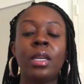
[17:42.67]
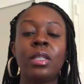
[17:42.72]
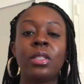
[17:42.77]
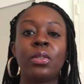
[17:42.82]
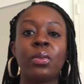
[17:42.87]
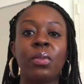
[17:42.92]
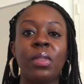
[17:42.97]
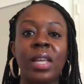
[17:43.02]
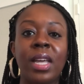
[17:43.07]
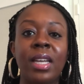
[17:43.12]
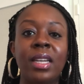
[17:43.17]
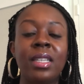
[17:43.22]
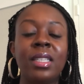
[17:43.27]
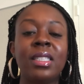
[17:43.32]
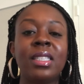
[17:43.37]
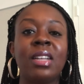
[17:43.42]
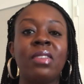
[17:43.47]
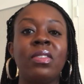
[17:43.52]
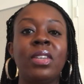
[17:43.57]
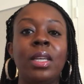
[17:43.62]
So that is
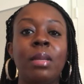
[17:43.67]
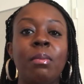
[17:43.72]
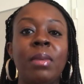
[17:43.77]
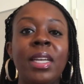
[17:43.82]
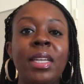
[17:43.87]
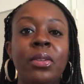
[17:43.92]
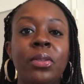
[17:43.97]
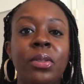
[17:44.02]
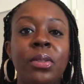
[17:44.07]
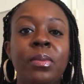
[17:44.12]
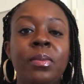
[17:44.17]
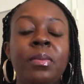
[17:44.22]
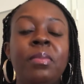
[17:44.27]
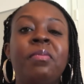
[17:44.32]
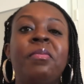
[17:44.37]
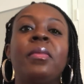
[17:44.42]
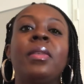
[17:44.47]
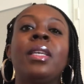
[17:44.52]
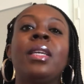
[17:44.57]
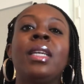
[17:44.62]
Stephanie and Michael.
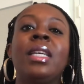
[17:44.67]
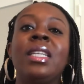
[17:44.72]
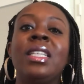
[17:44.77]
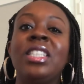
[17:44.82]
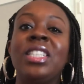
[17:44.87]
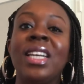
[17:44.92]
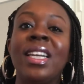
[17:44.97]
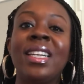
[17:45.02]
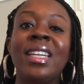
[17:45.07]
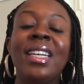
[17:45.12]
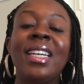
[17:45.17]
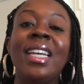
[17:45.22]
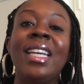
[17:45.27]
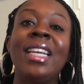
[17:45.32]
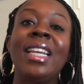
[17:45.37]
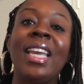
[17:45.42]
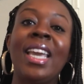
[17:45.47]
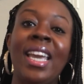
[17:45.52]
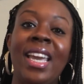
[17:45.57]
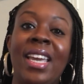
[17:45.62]
Jenna
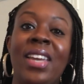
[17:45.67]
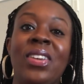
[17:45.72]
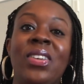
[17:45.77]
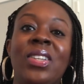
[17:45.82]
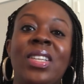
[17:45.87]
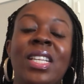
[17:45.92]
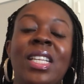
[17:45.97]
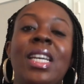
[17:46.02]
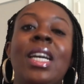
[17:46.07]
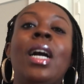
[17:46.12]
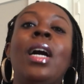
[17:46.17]
and Cale.